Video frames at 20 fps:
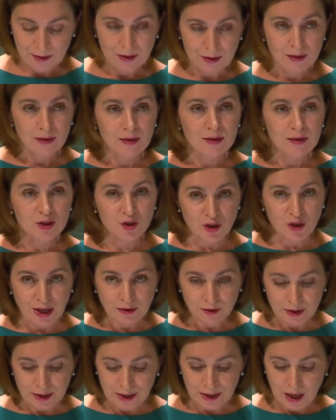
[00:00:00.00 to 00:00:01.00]

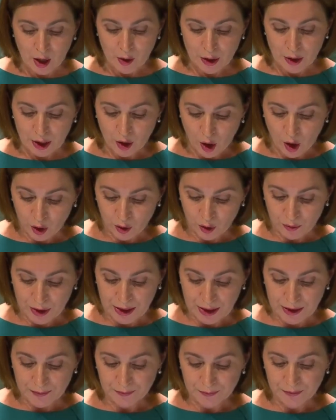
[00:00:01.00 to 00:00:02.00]
Strengthening our
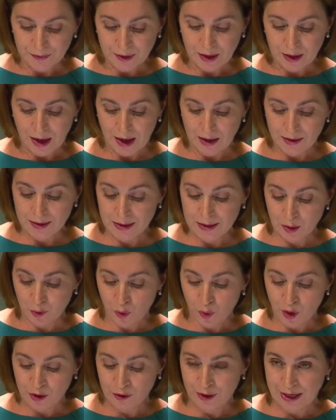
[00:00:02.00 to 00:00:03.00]
economy as the
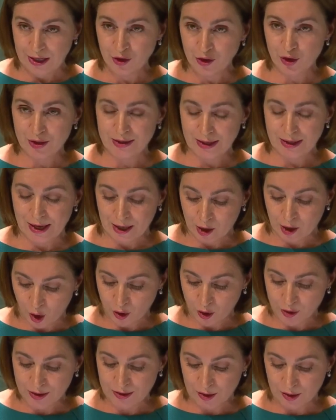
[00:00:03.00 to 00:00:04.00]
war rages
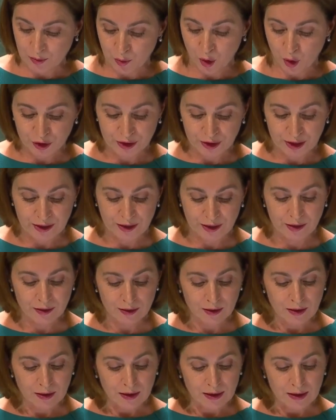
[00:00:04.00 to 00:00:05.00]
across the border
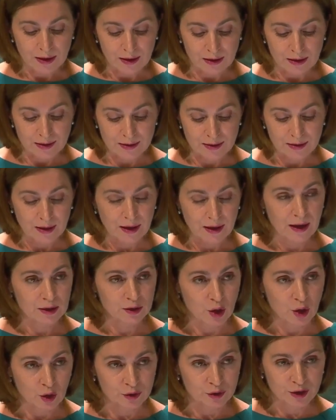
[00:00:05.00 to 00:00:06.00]
is a
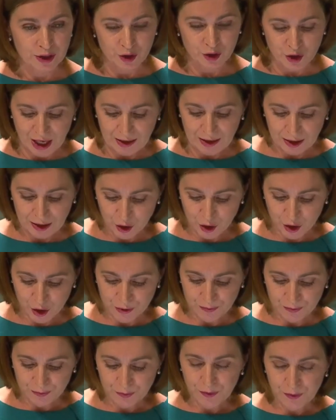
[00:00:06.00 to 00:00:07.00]
daunting challenge,
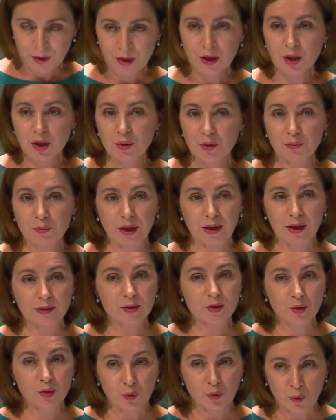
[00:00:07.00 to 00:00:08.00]

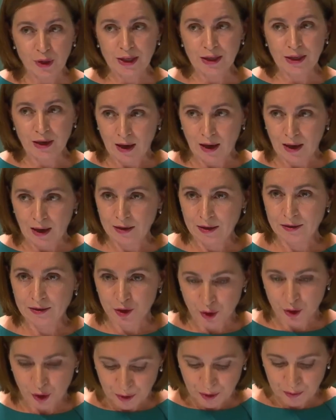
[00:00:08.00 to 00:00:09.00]
but we are
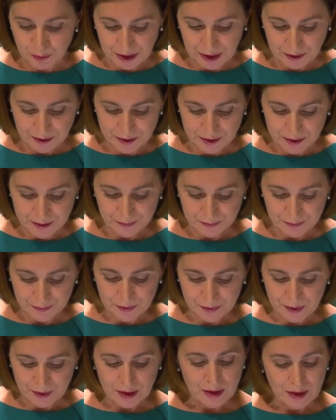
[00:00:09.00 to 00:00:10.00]
determined.
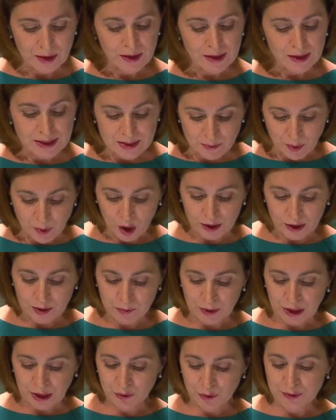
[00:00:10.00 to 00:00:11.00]
Small and
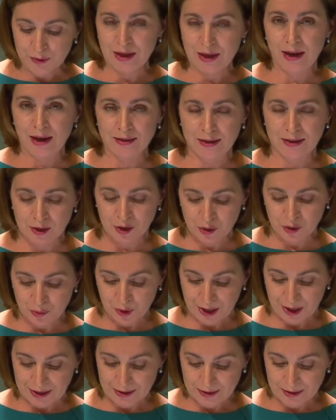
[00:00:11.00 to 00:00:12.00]
medium-sized
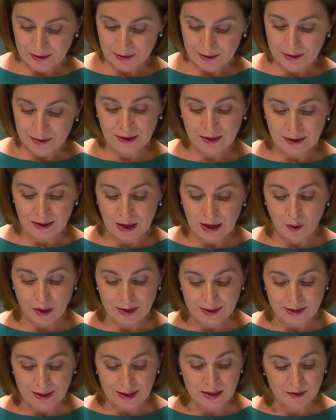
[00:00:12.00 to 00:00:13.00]
enterprises can now
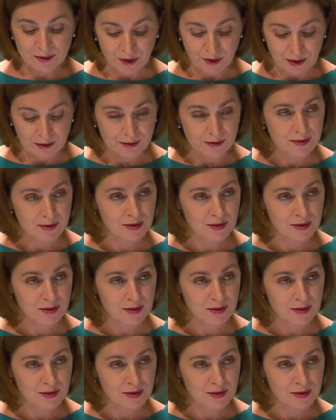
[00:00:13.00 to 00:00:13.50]
access funds